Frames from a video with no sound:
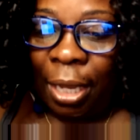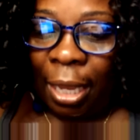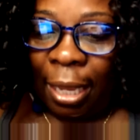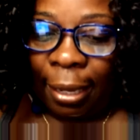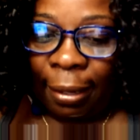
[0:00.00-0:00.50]

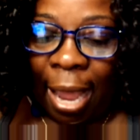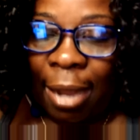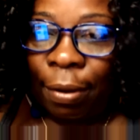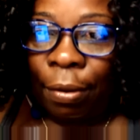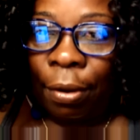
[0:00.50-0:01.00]
And I
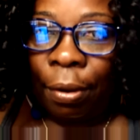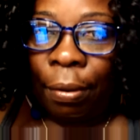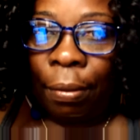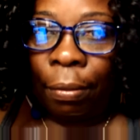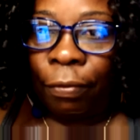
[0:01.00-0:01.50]
don't
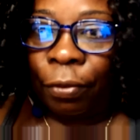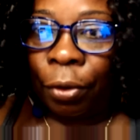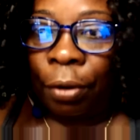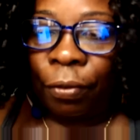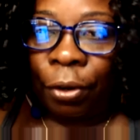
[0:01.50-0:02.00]
know
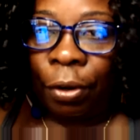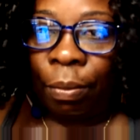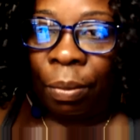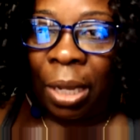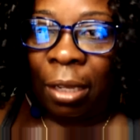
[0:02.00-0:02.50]
for
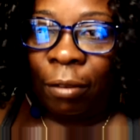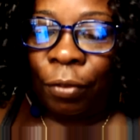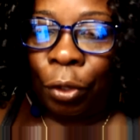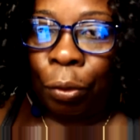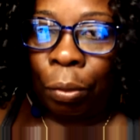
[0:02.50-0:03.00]
many of
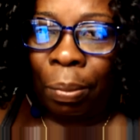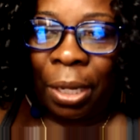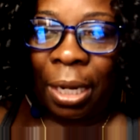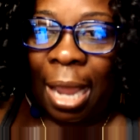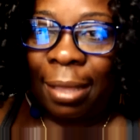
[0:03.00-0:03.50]
you,
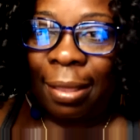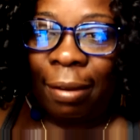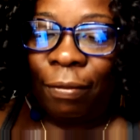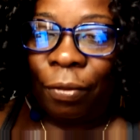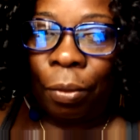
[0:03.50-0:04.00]
but I
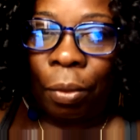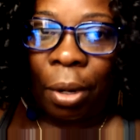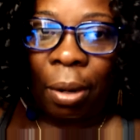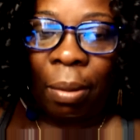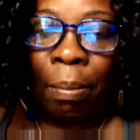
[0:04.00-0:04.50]
think
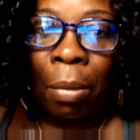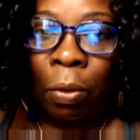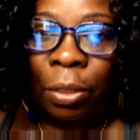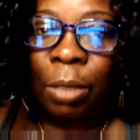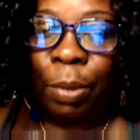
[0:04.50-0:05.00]
for
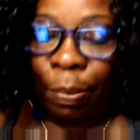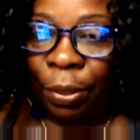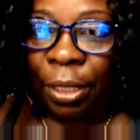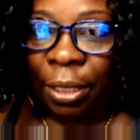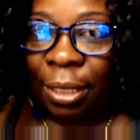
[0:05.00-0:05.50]
most
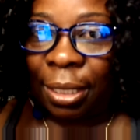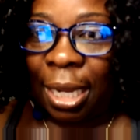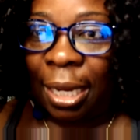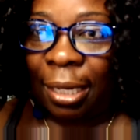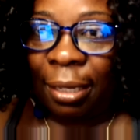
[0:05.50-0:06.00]
people in
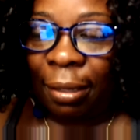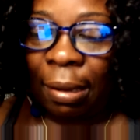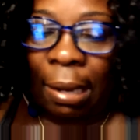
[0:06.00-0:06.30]
society,